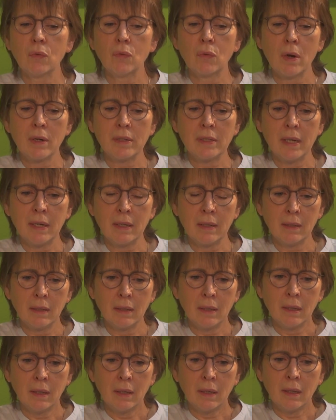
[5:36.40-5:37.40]
of Rwanda,
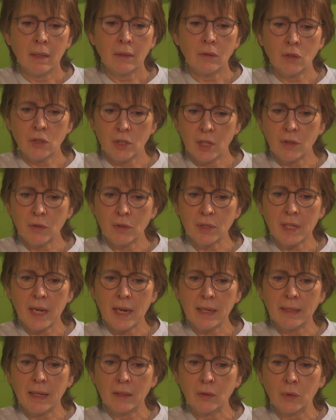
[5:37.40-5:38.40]
the
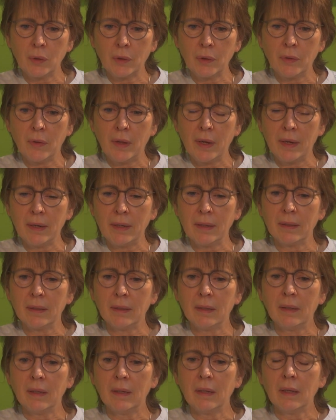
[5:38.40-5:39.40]
genocide that occurred there,
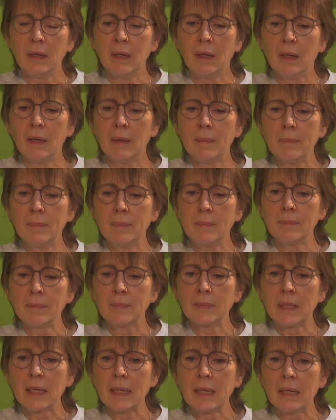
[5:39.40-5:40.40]
the
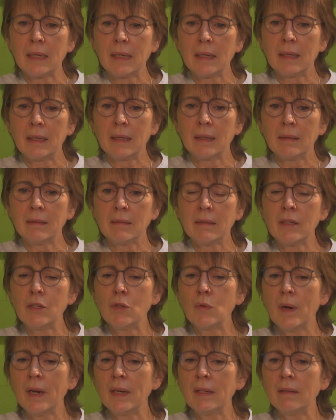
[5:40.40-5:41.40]

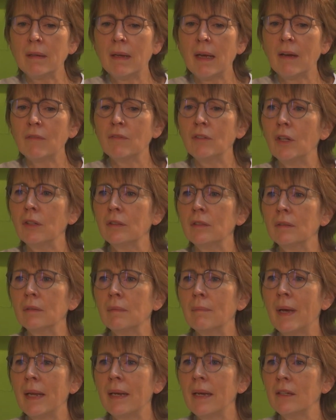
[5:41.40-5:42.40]
UN have not
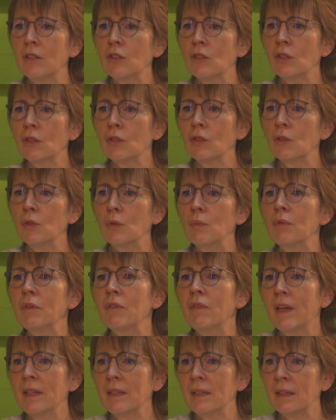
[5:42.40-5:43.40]
managed to
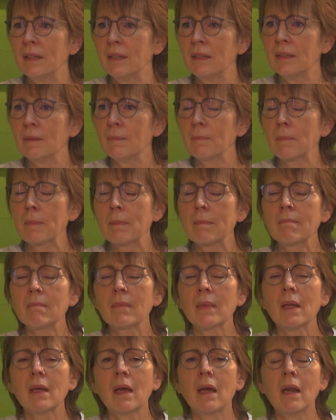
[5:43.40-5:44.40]
prevent it.
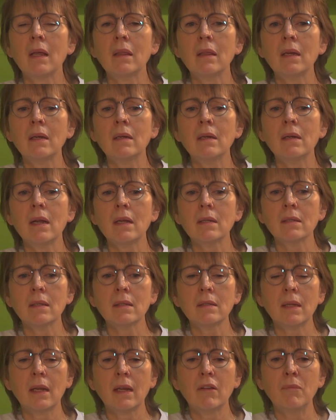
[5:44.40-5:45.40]
And I think the
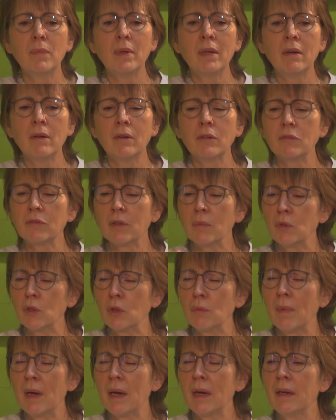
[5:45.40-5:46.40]
lessons that have been learned from
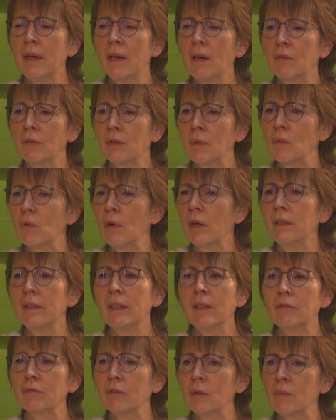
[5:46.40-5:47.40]
Somalia, from
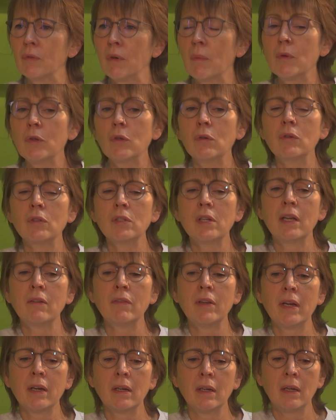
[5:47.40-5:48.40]
Rwanda, from former
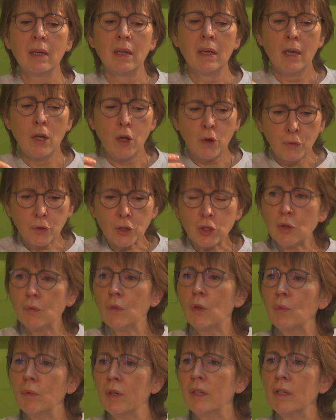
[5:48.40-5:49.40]
Yugoslavia, first of
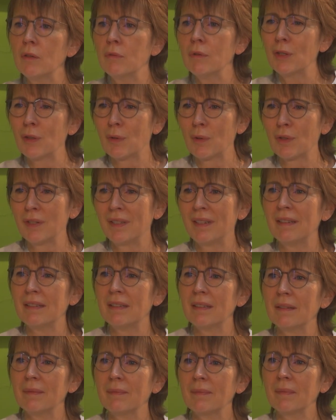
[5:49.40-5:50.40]
all, we need
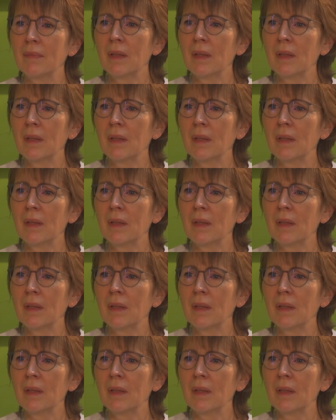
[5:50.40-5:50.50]
resources.